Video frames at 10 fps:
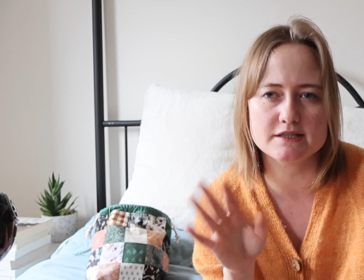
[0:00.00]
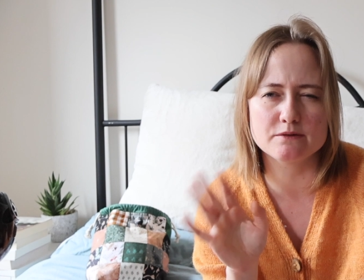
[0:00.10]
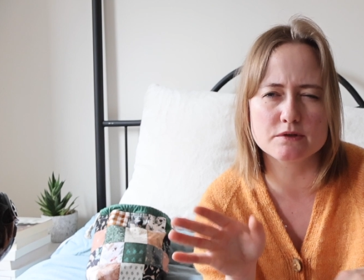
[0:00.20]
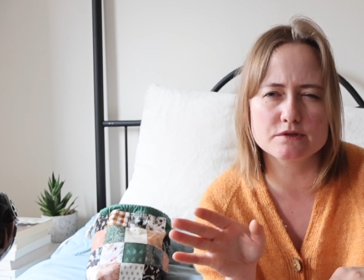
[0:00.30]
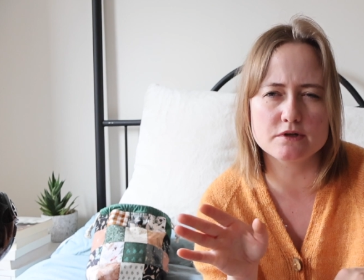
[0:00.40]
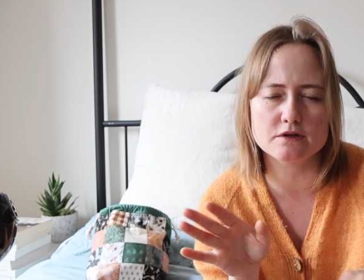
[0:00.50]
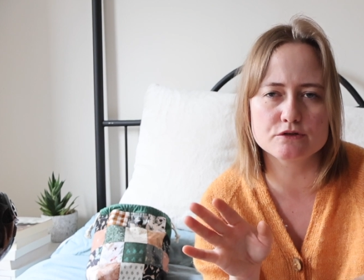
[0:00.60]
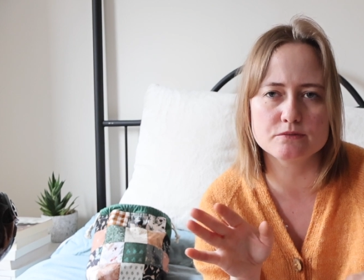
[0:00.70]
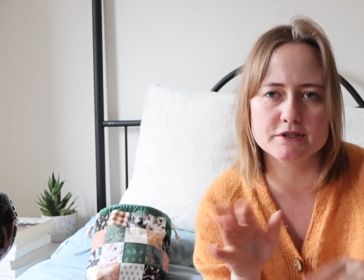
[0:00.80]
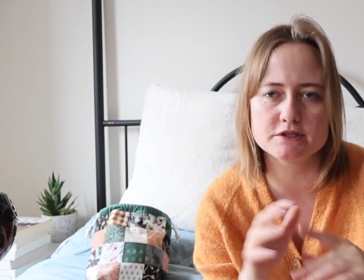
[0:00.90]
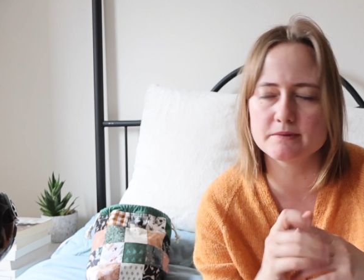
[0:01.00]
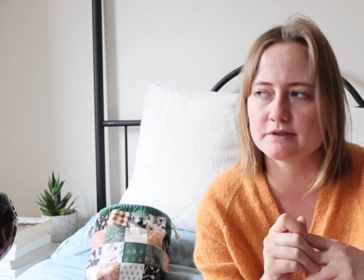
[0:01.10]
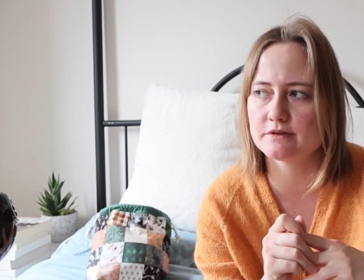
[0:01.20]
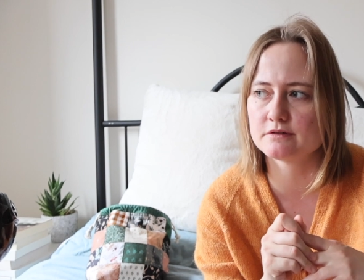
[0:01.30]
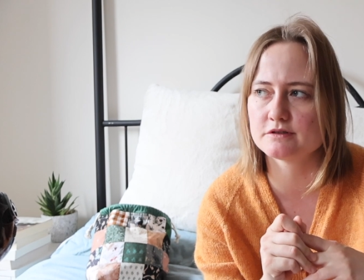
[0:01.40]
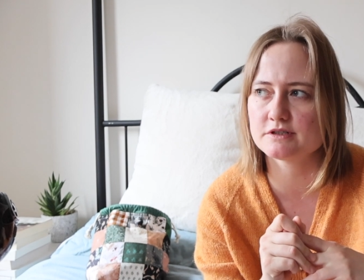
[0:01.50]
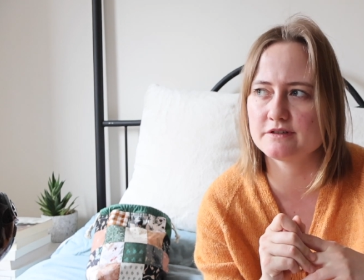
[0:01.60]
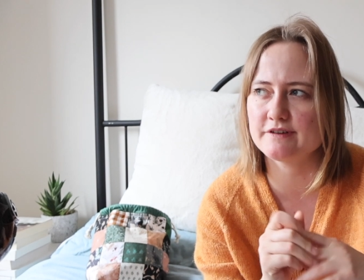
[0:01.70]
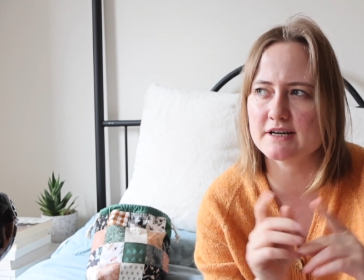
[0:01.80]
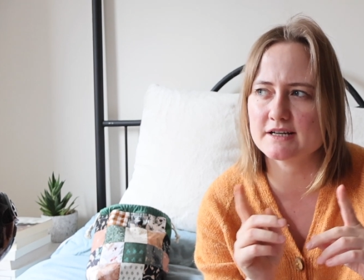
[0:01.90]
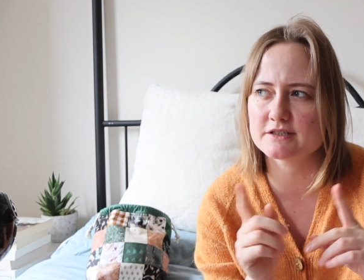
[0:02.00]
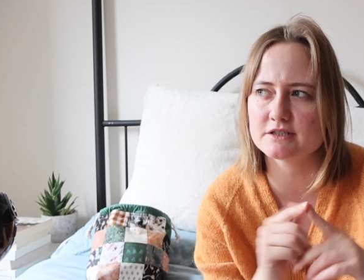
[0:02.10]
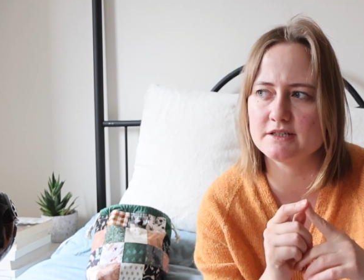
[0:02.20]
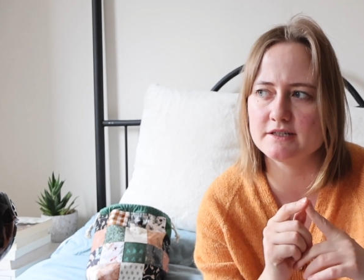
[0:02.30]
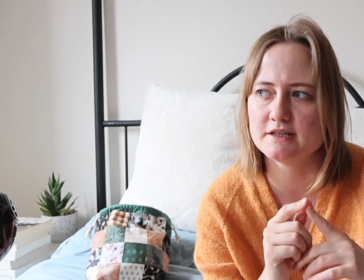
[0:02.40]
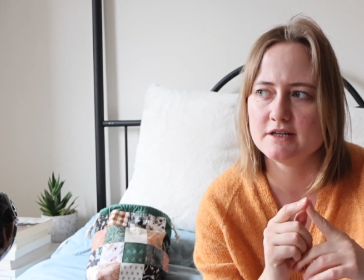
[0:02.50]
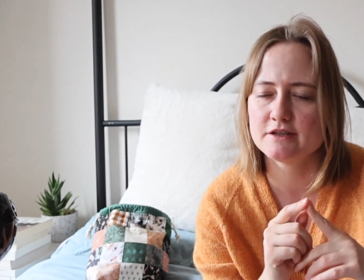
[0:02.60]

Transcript: I won't talk too much about those. In fact, actually,